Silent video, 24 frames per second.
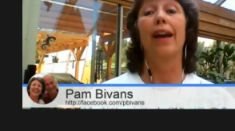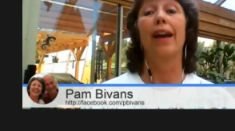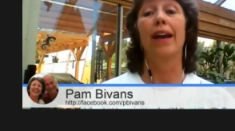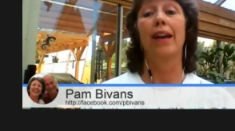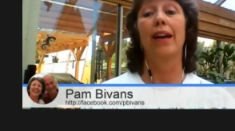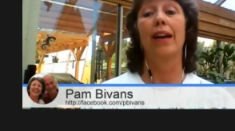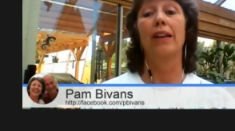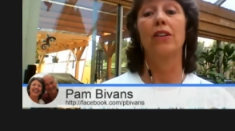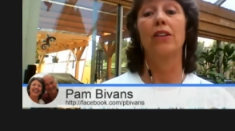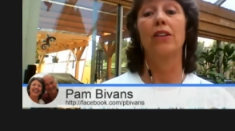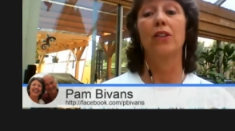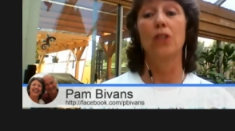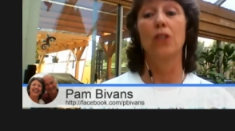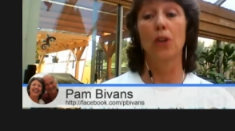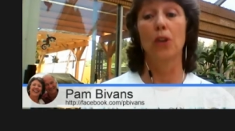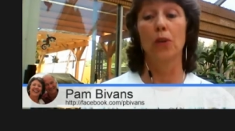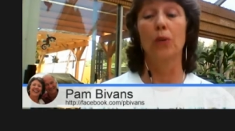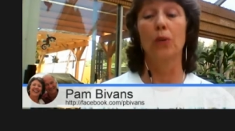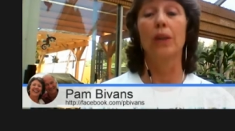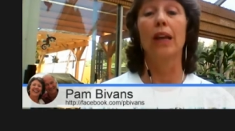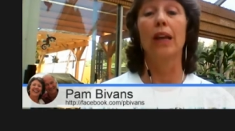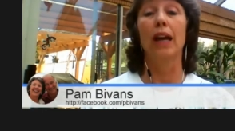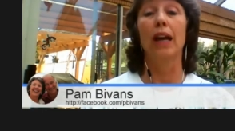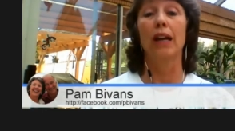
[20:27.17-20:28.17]
and
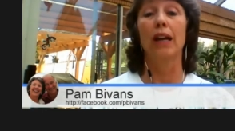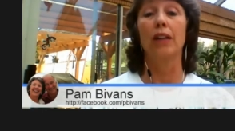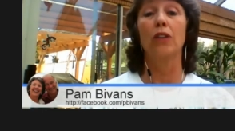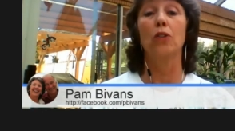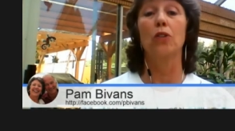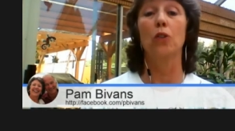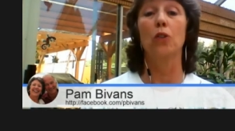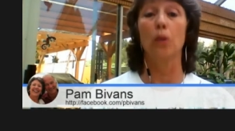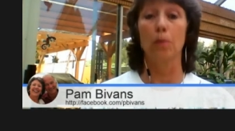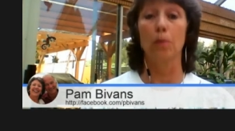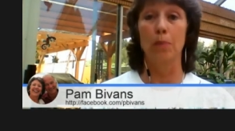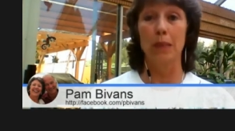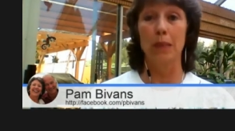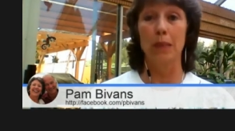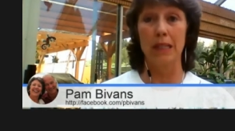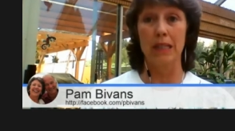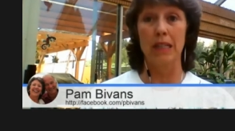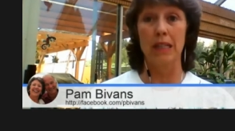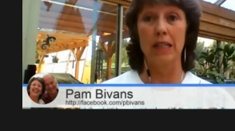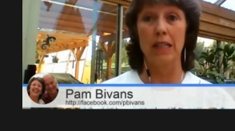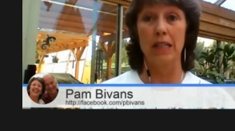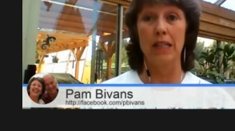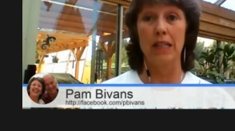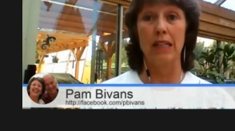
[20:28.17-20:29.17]
know that your
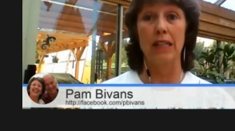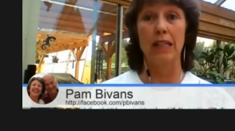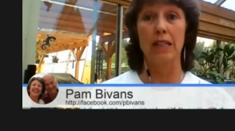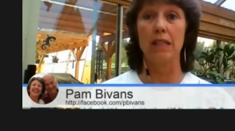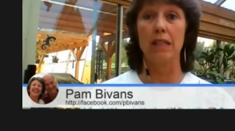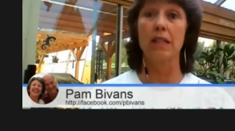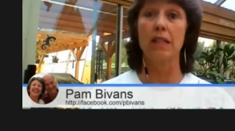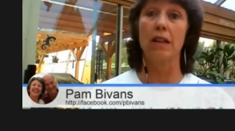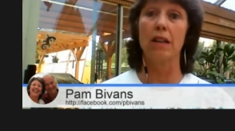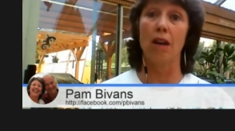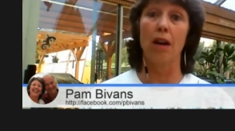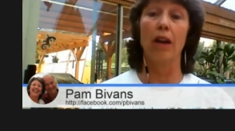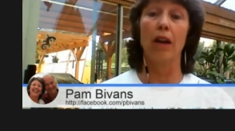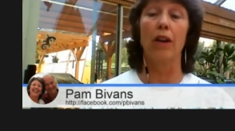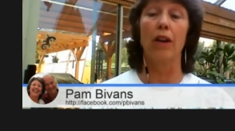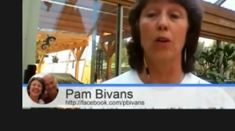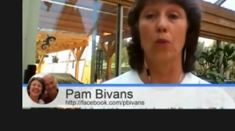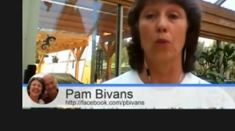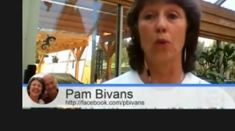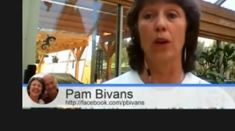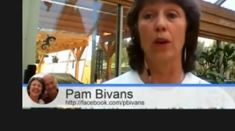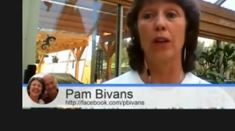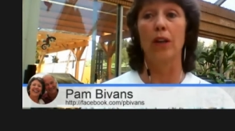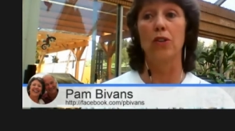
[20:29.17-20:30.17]
business is not
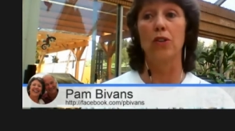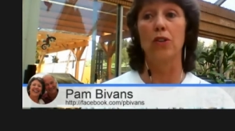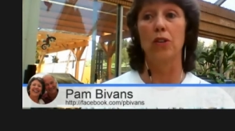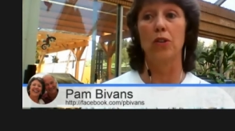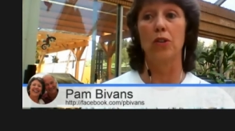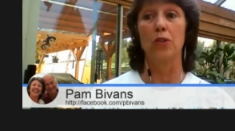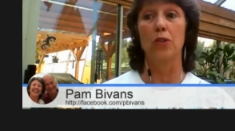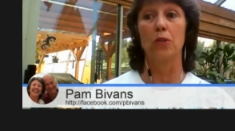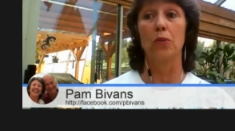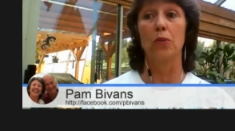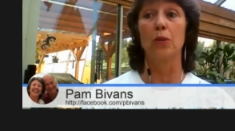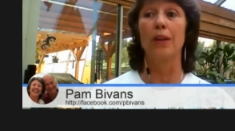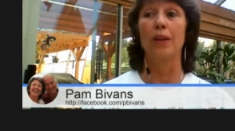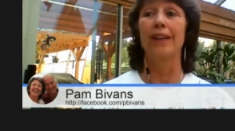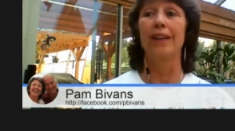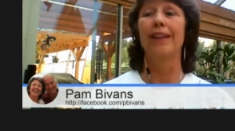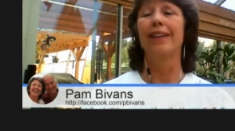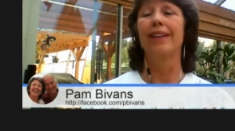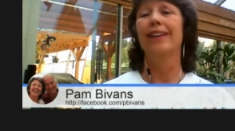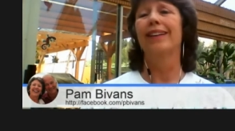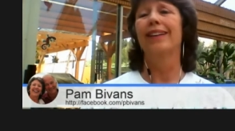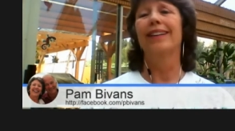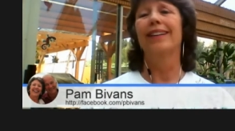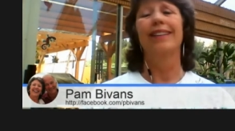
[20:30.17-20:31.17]
going to
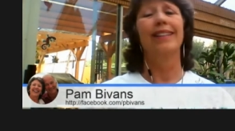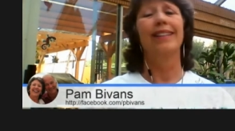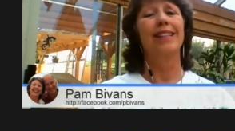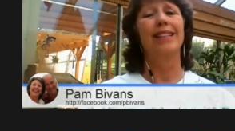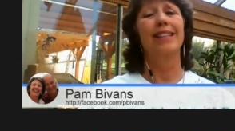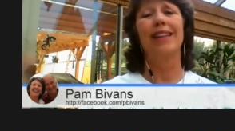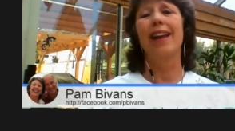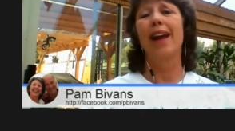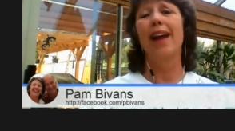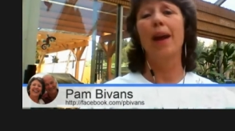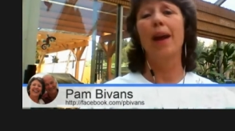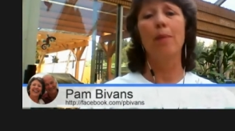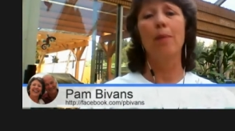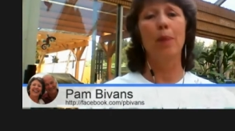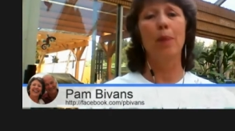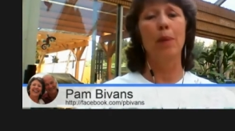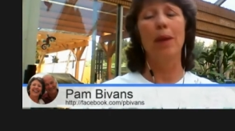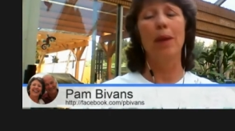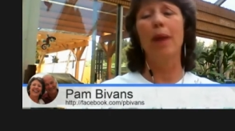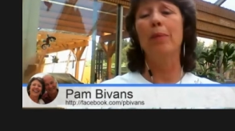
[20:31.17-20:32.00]
scam them.